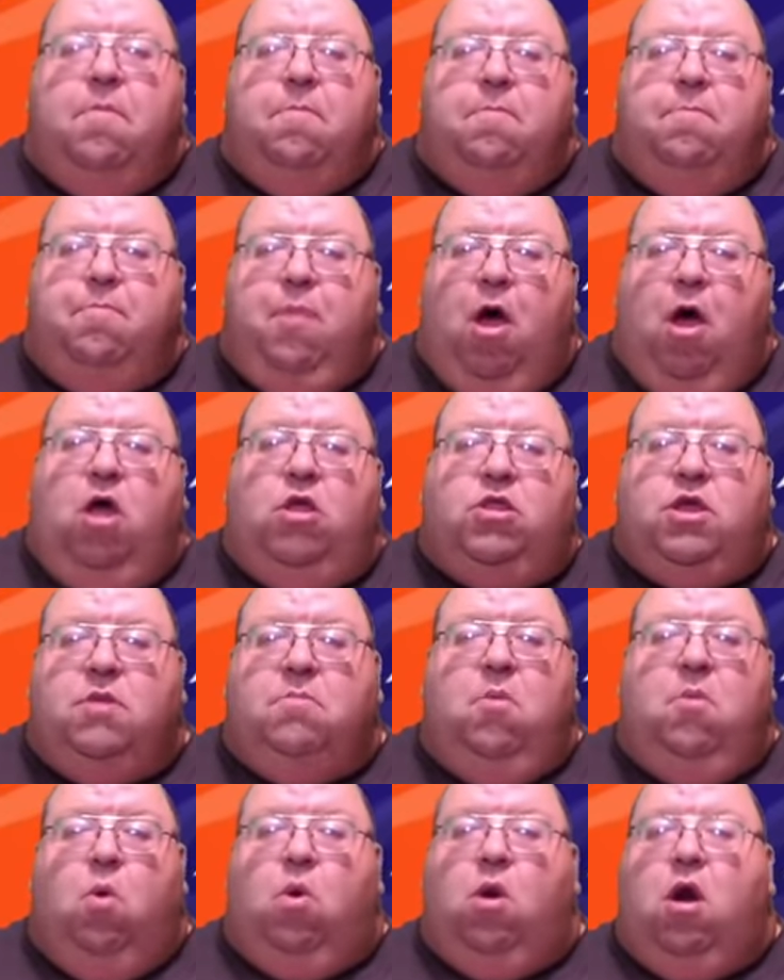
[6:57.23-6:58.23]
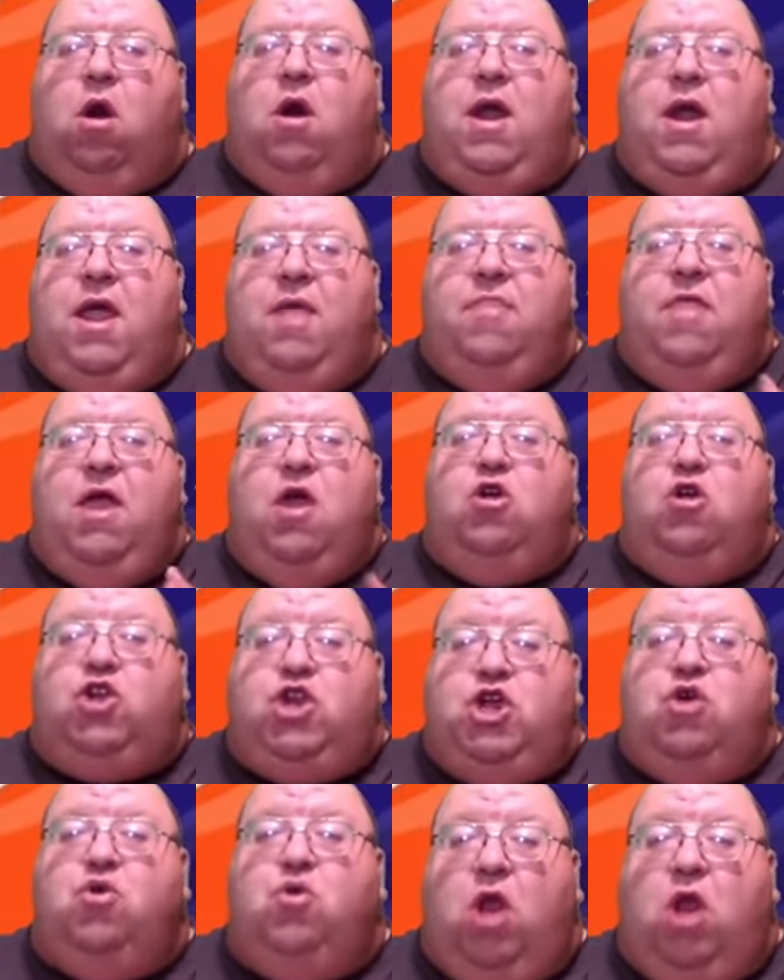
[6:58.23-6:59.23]
Baltimore, in their
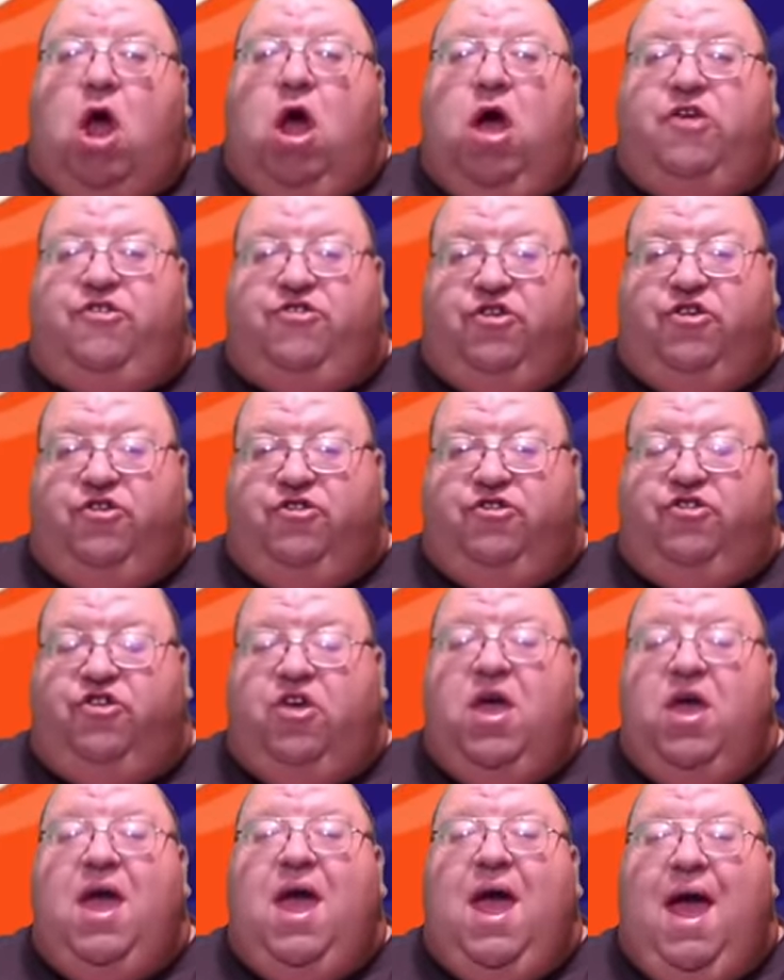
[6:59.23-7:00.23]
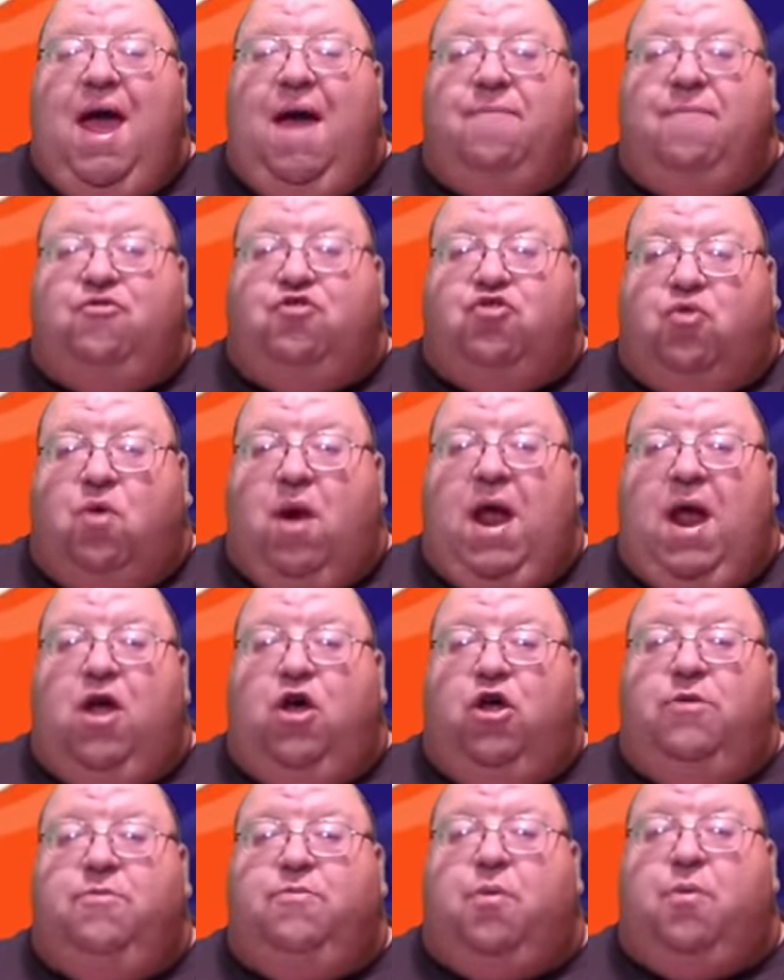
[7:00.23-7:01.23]
two losses, have
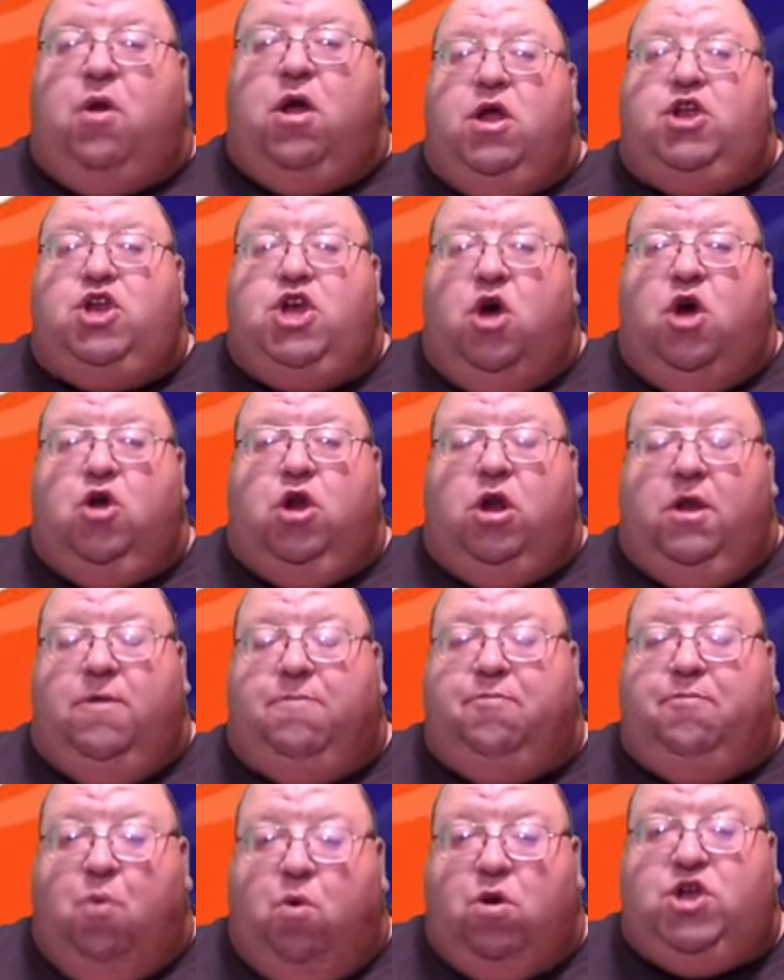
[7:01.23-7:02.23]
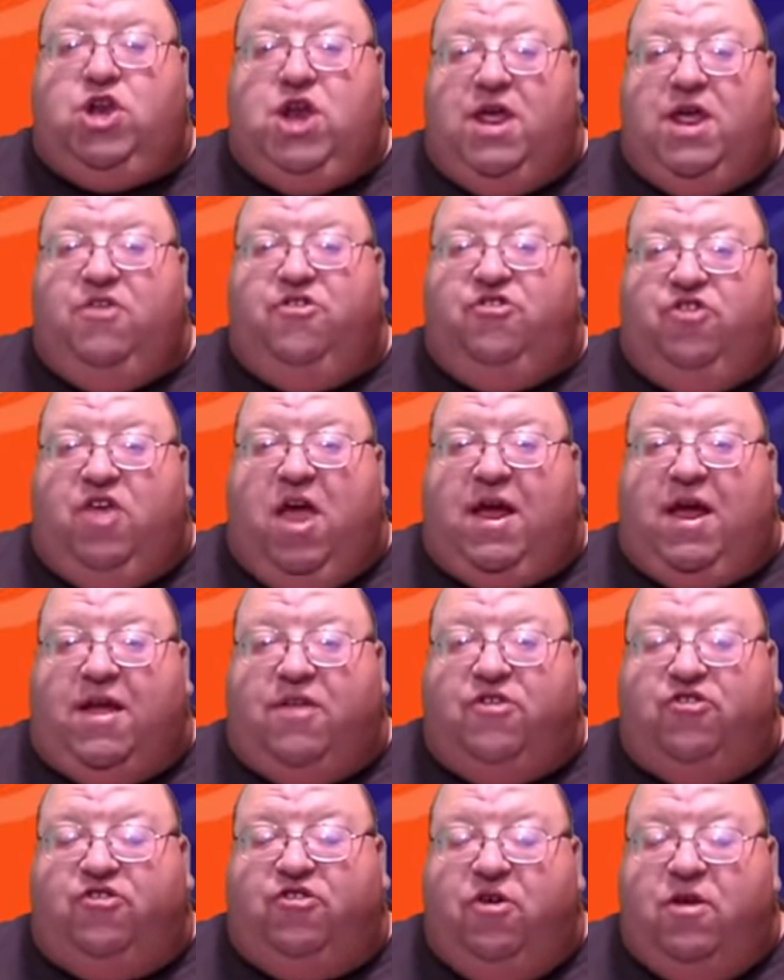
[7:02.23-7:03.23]
trailed for total of 14
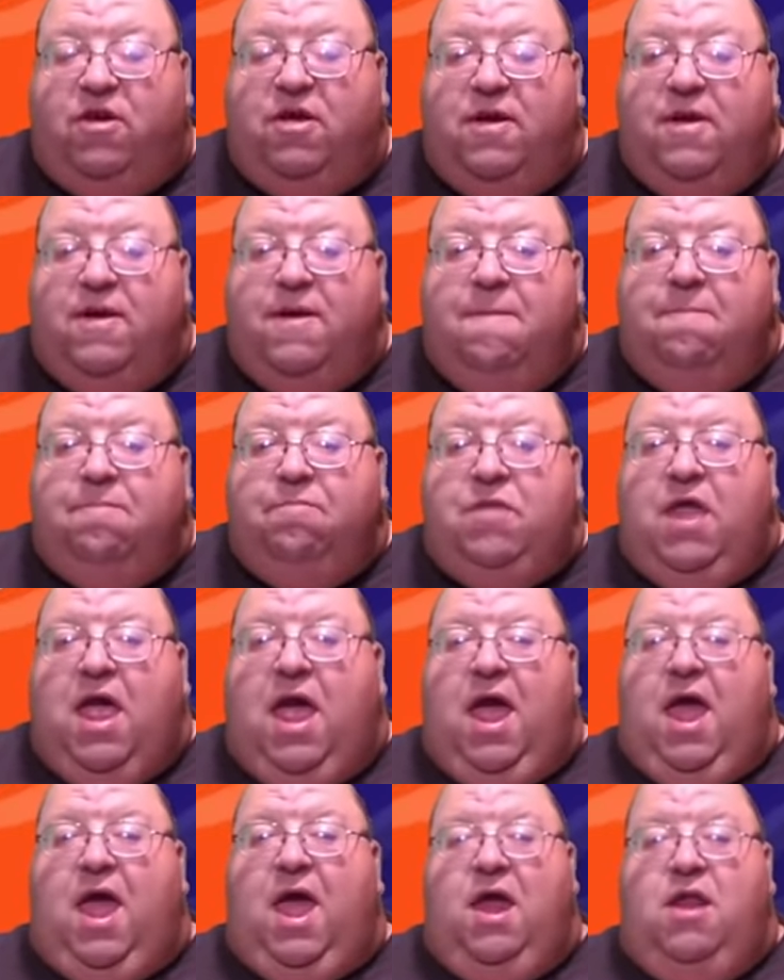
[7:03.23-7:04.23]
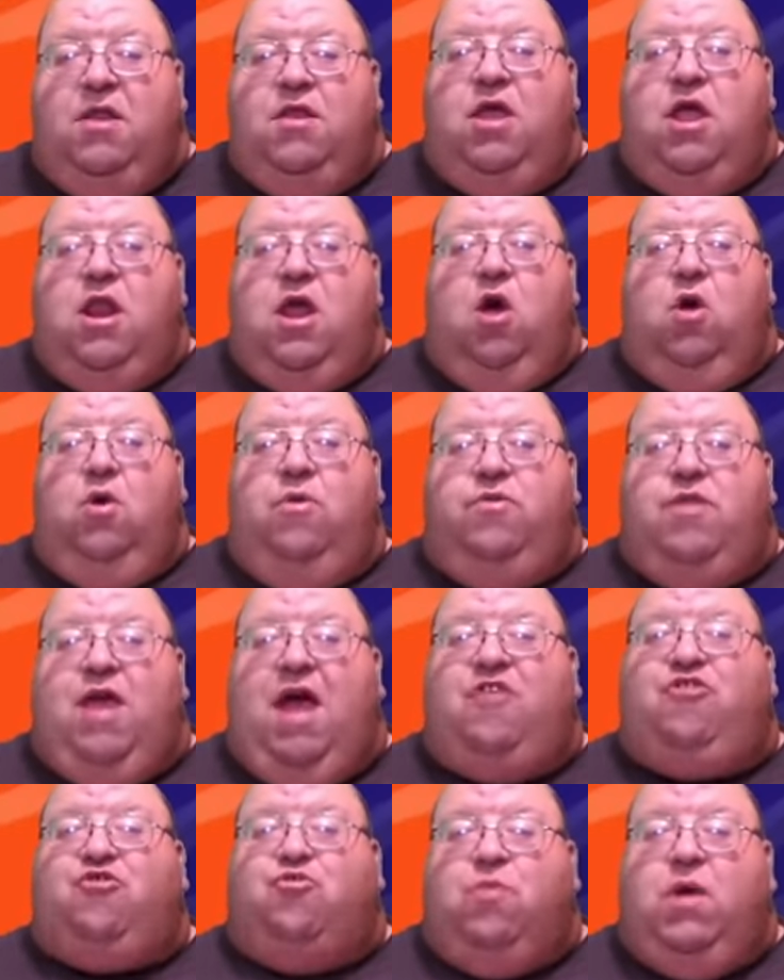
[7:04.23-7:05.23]
seconds. And, you know,
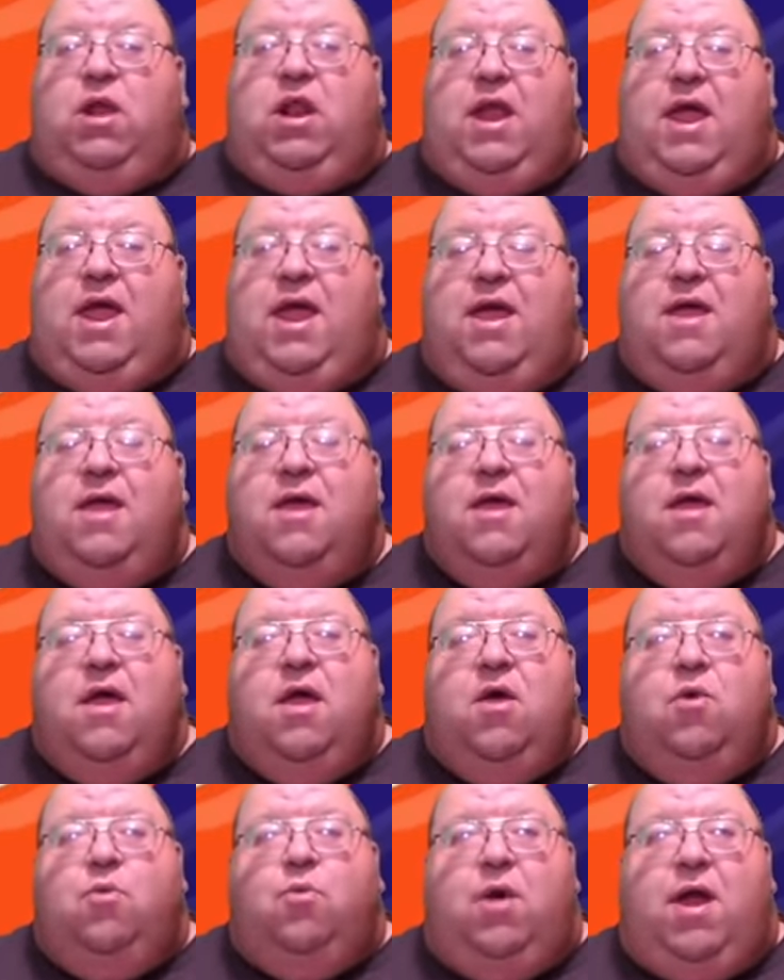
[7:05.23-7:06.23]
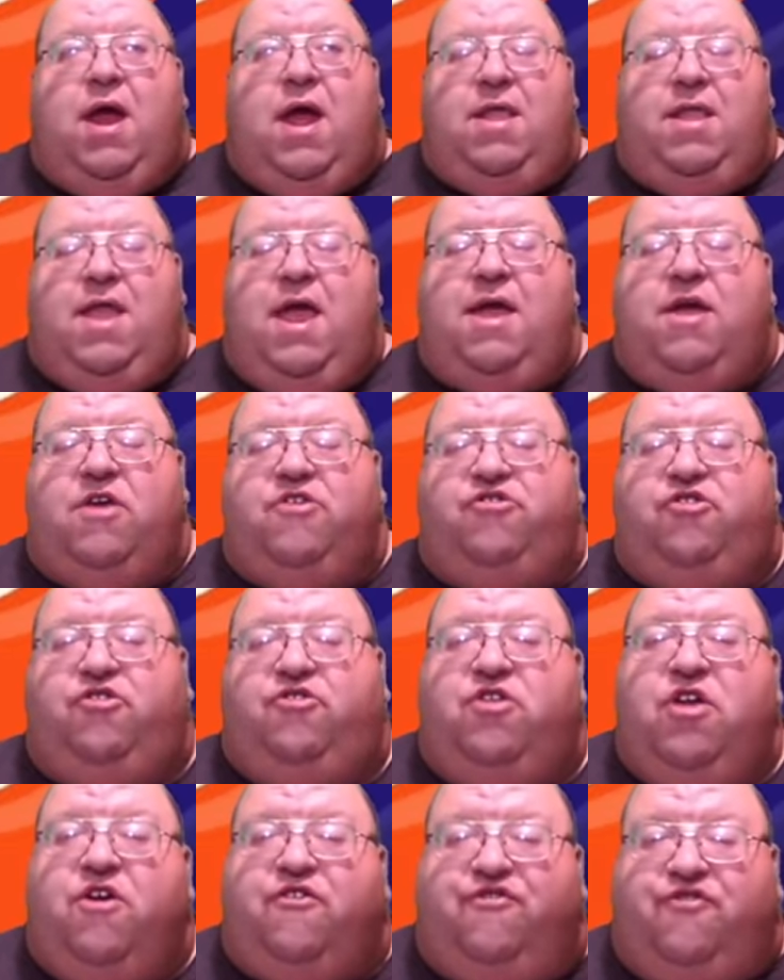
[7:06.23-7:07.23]
that's really what I think has
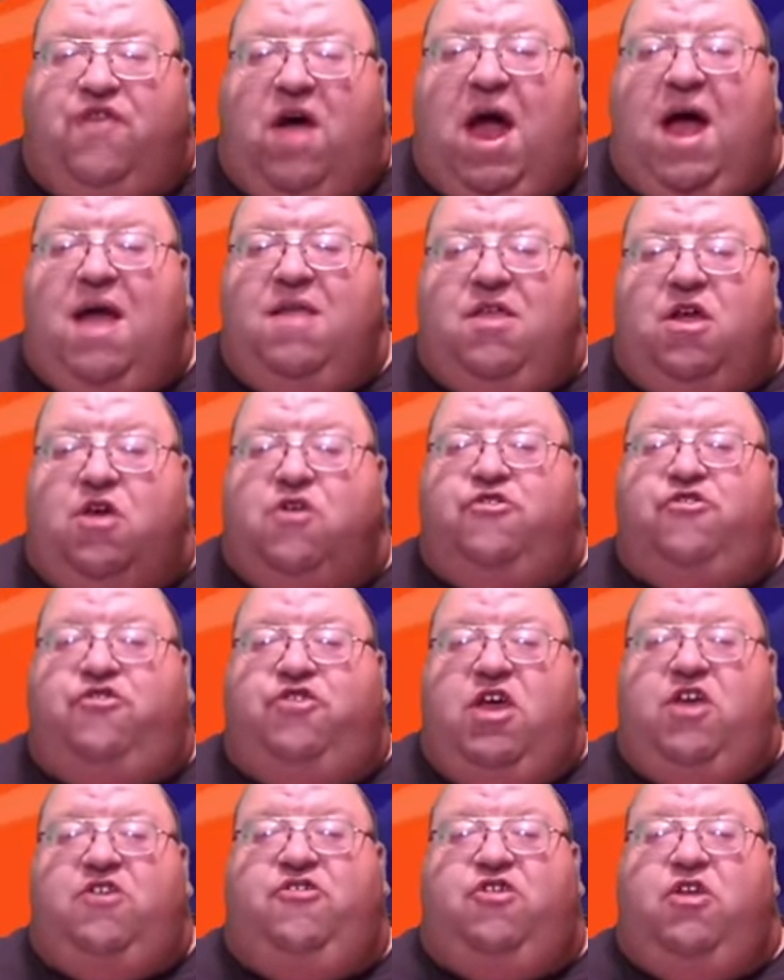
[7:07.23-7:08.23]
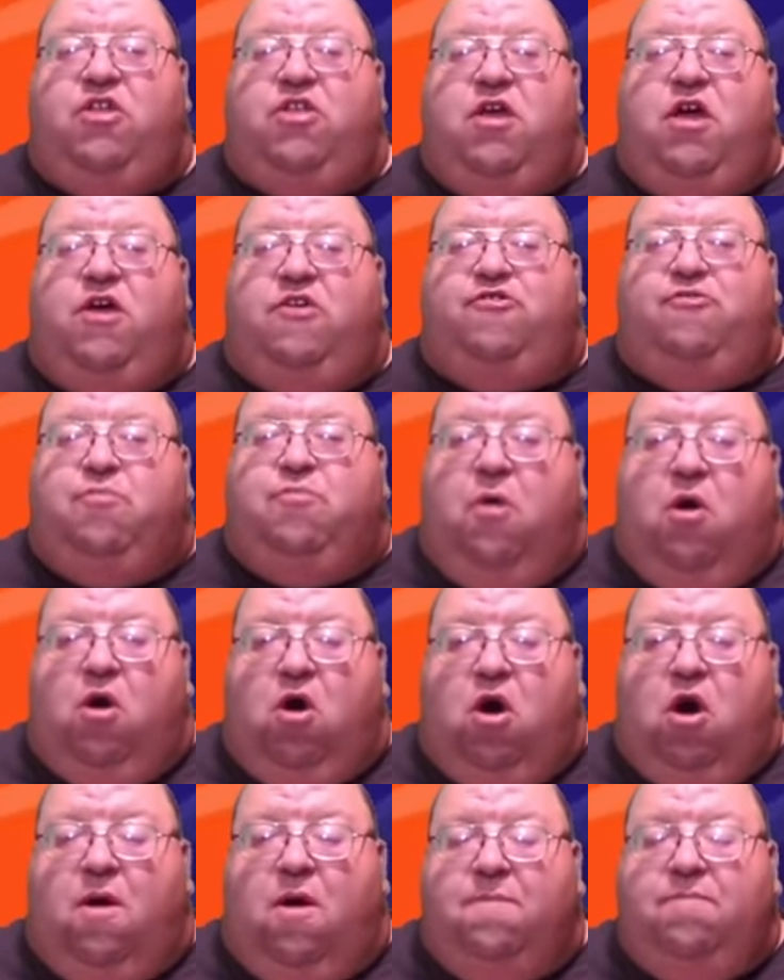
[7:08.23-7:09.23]
defined their season thus
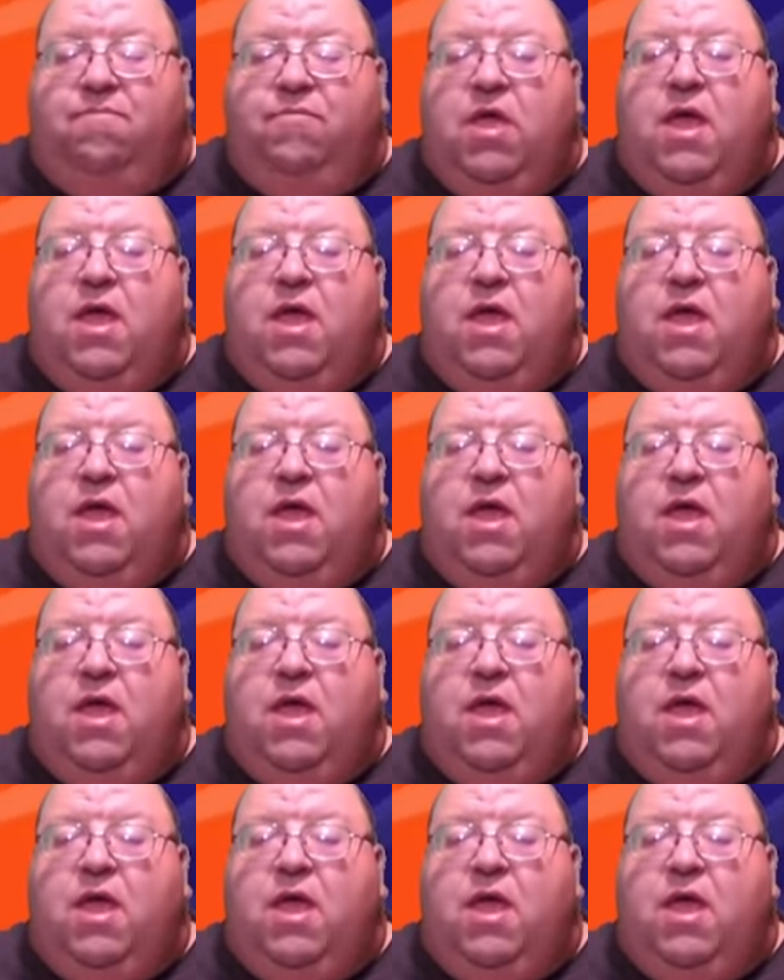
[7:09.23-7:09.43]
far.